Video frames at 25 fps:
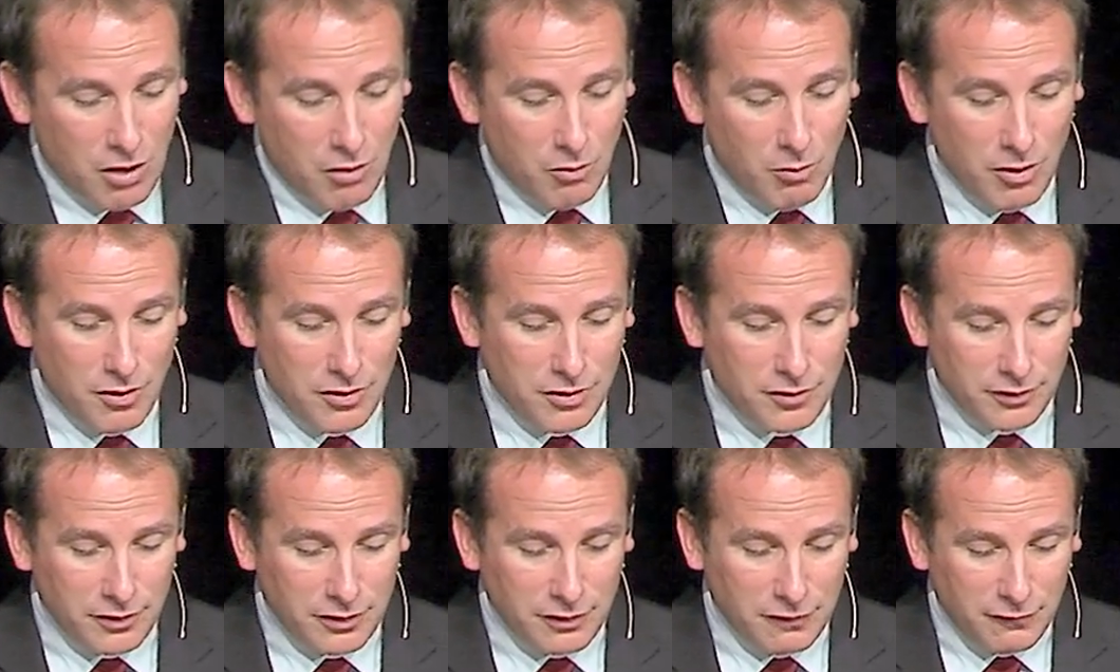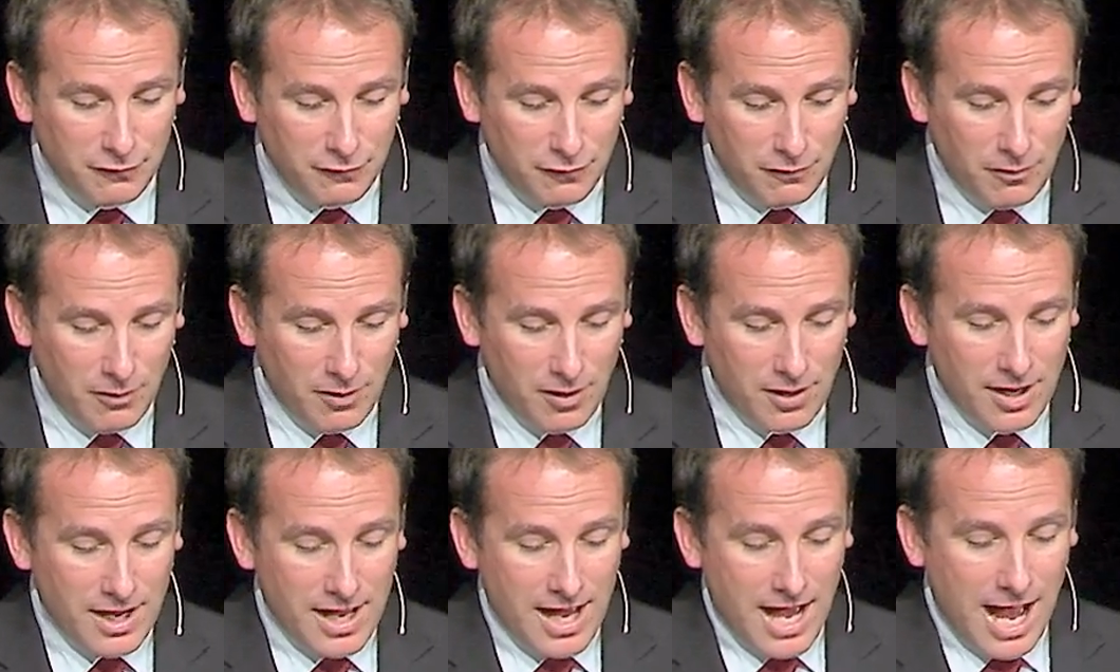
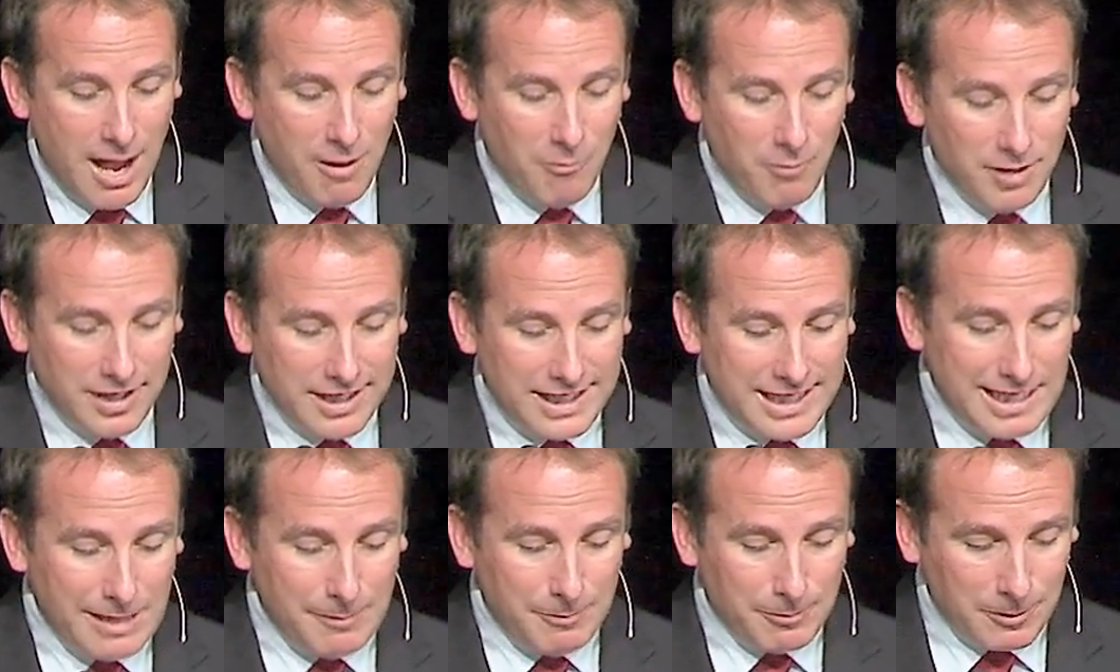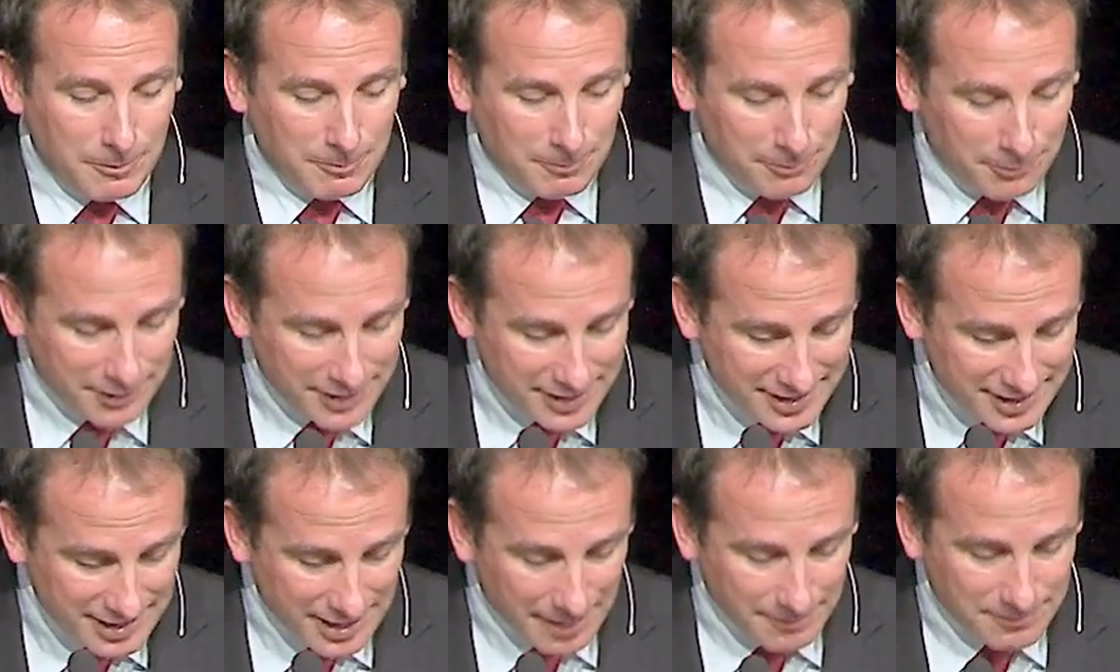134, I want to keep your
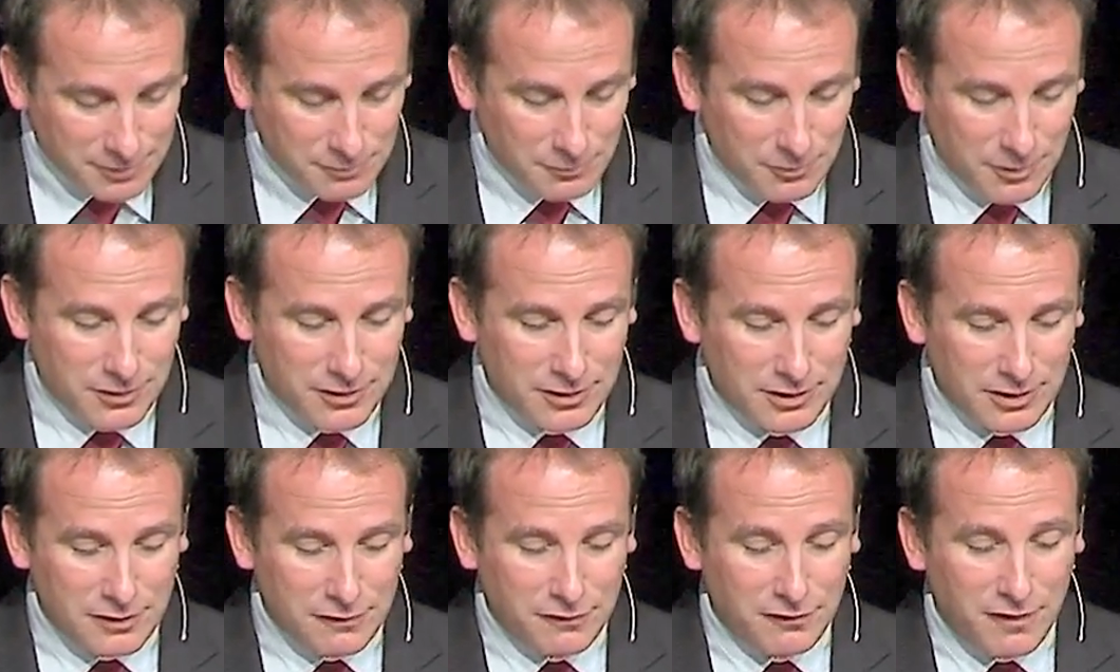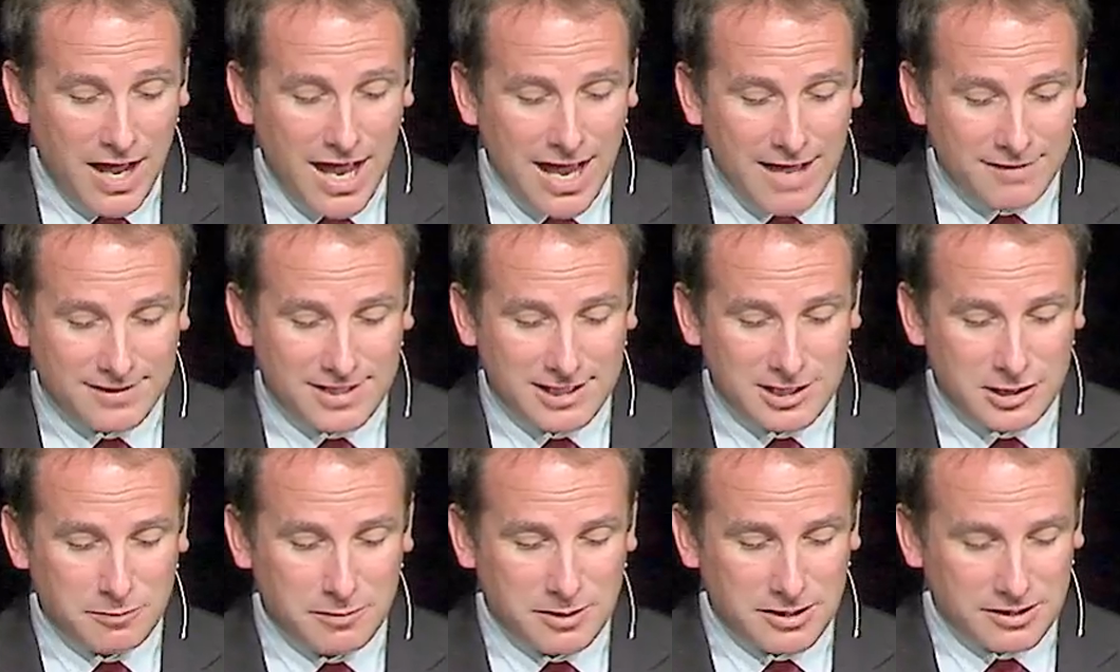precepts. 135,
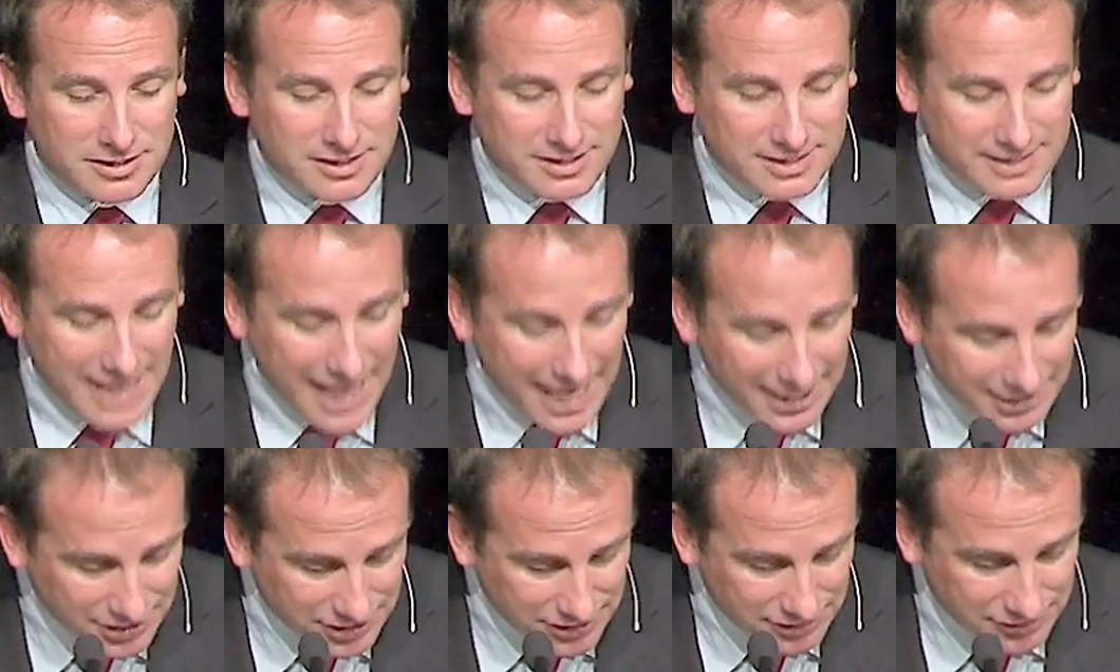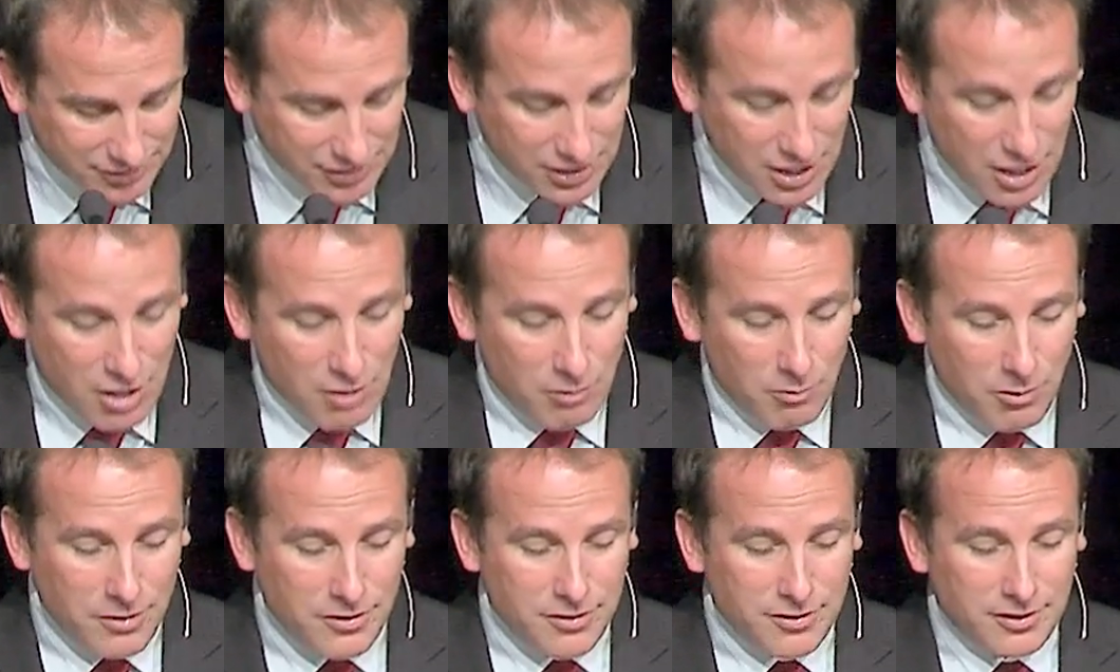teach me your statutes.
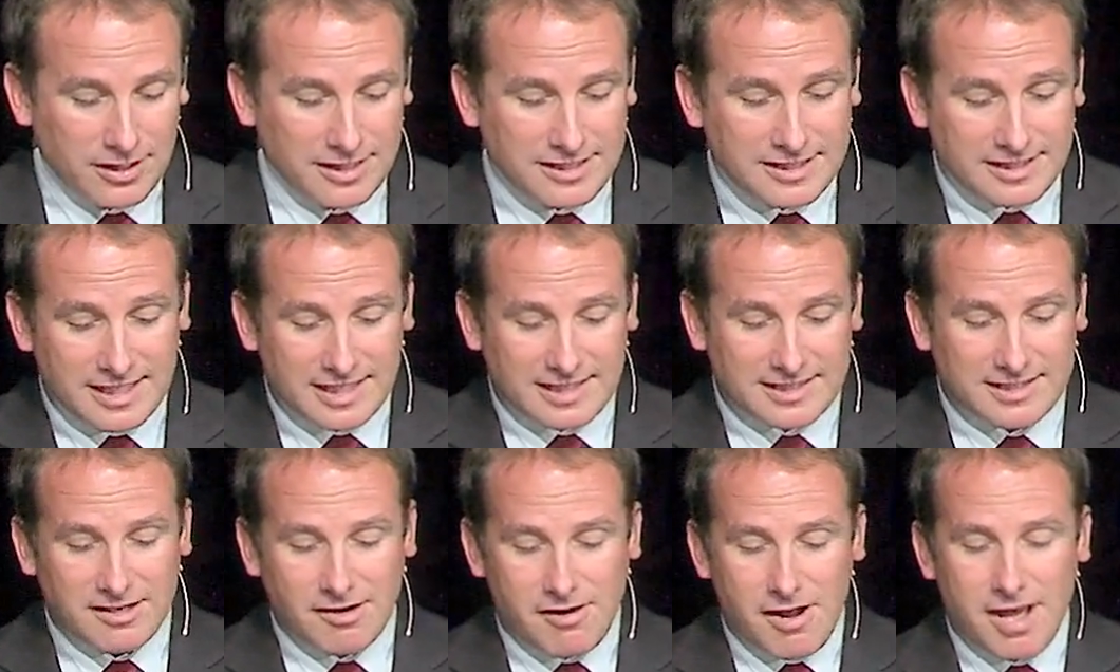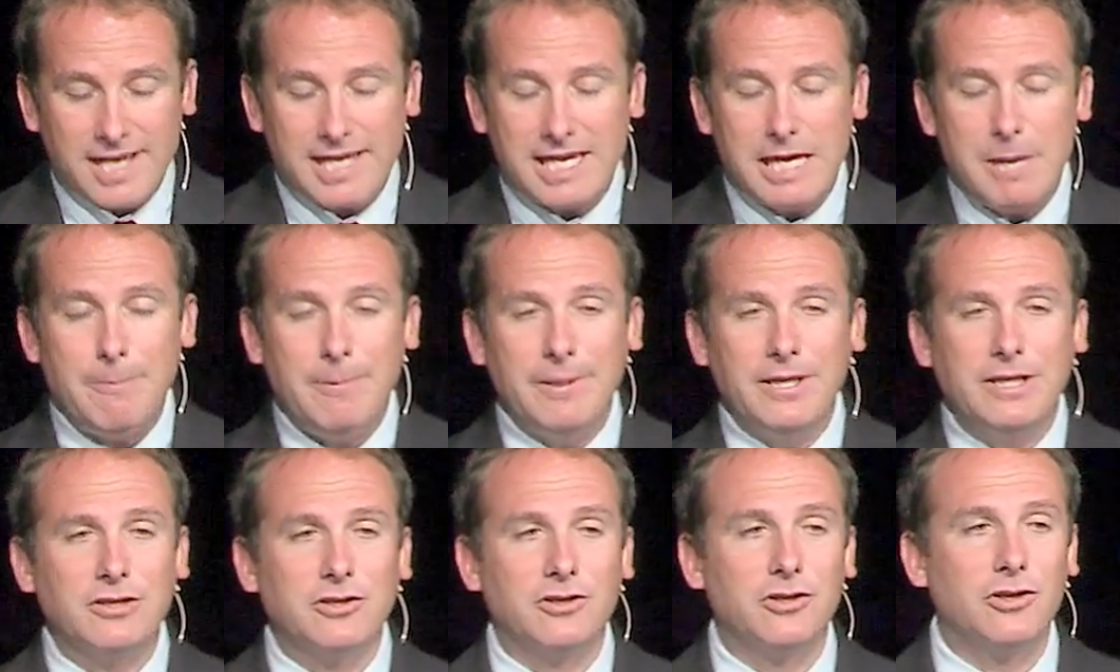136, they're not
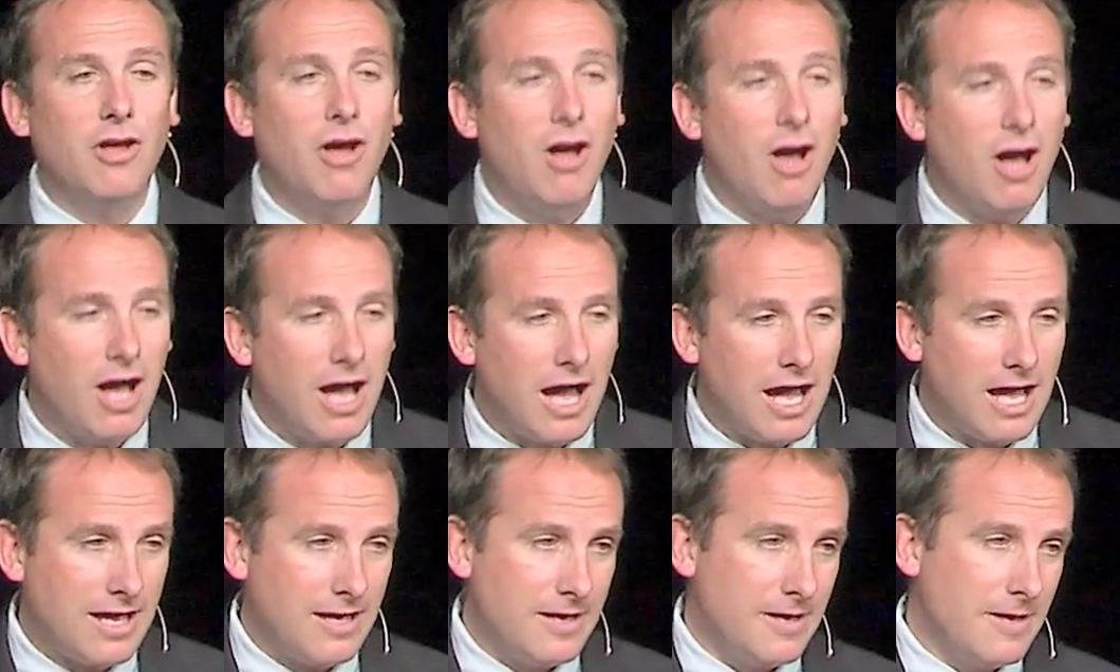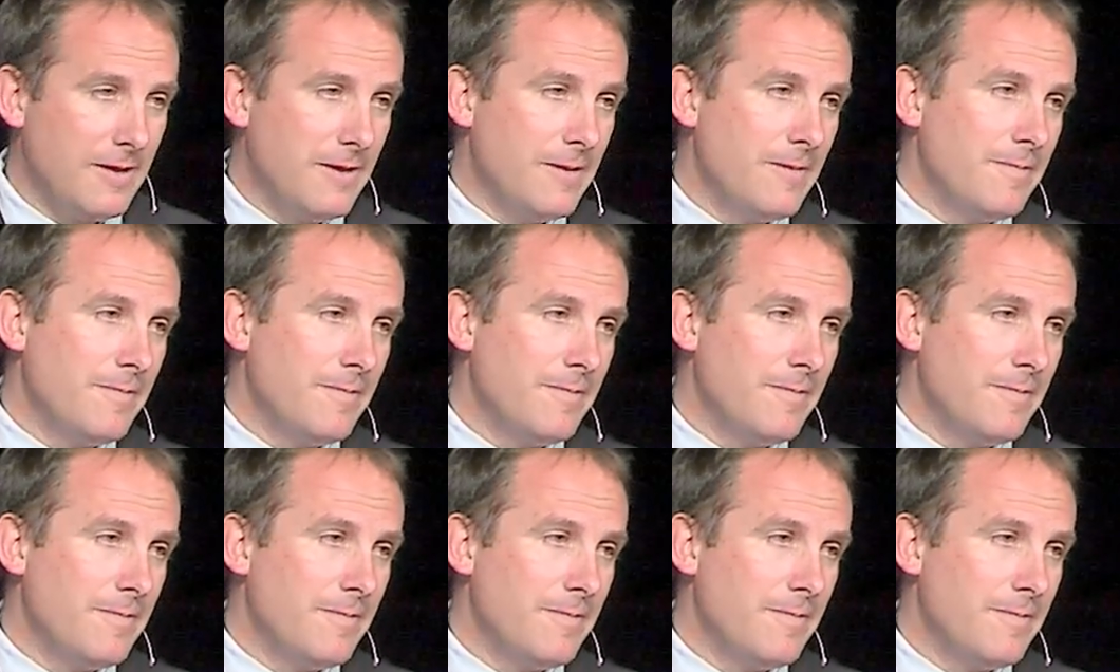keeping your law.